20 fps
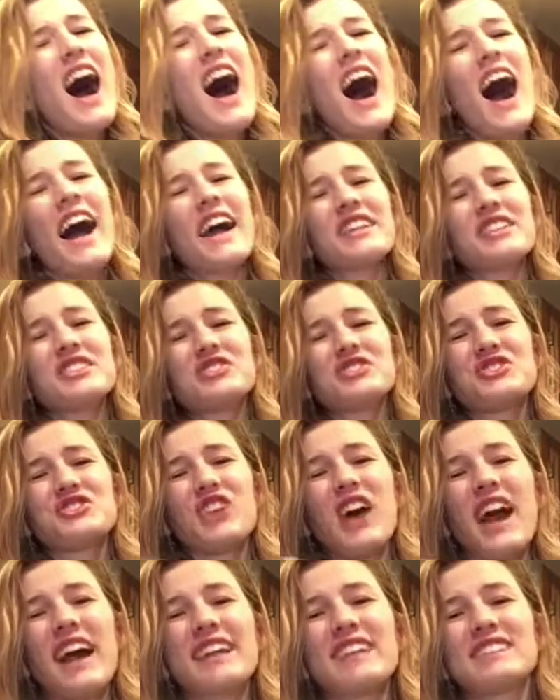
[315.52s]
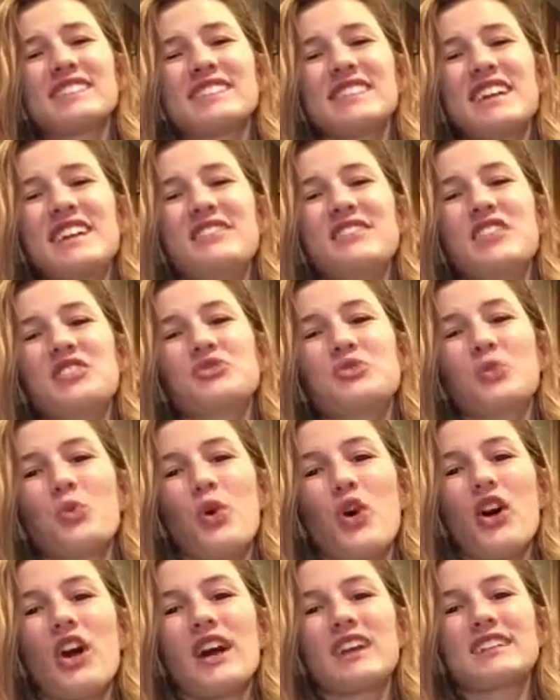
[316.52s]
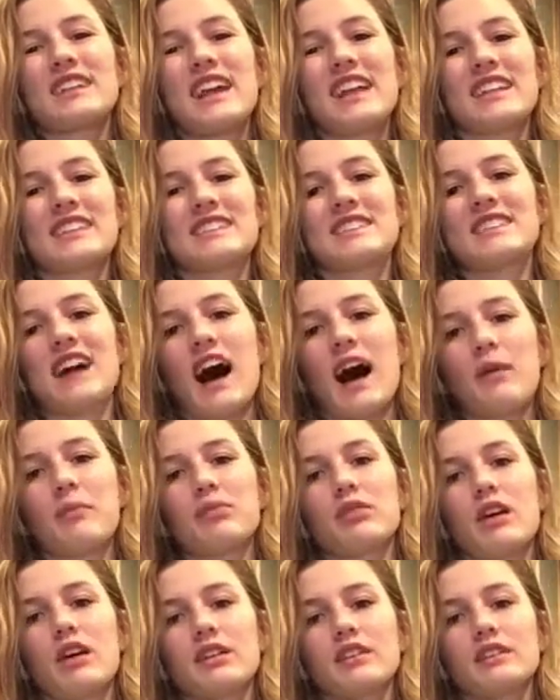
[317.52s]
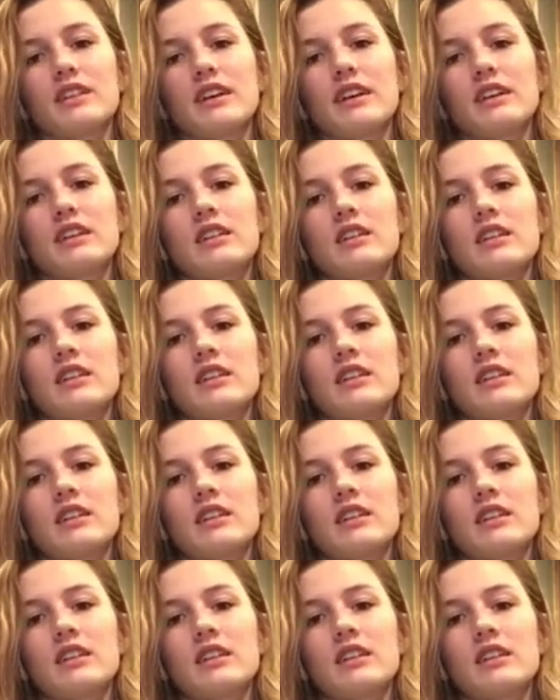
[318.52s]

I just tried to see if this worked and it's not plugged in.